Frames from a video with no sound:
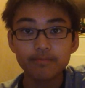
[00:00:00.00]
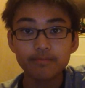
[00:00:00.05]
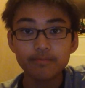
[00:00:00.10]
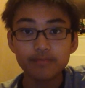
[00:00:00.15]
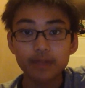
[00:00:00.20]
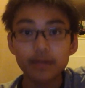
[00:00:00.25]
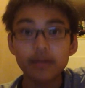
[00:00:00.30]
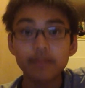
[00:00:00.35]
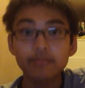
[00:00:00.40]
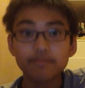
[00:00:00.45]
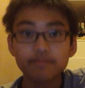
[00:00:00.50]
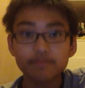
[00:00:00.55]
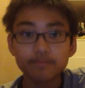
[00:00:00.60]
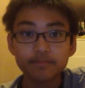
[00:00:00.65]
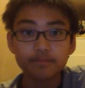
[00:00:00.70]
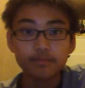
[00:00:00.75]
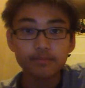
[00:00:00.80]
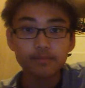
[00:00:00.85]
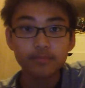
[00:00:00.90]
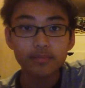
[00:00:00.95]
yeah.
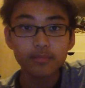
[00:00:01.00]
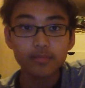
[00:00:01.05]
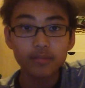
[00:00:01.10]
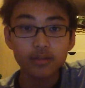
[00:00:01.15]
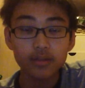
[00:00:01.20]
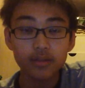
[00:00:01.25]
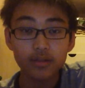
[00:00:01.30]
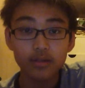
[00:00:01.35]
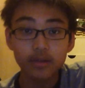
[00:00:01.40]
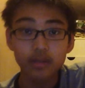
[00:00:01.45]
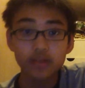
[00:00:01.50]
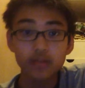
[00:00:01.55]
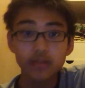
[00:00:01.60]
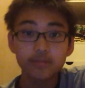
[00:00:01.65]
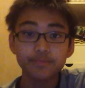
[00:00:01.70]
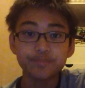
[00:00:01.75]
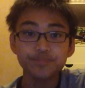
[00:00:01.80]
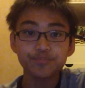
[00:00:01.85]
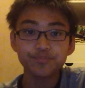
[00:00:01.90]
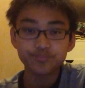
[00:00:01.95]

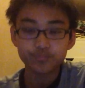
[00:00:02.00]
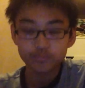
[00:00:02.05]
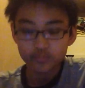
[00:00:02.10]
And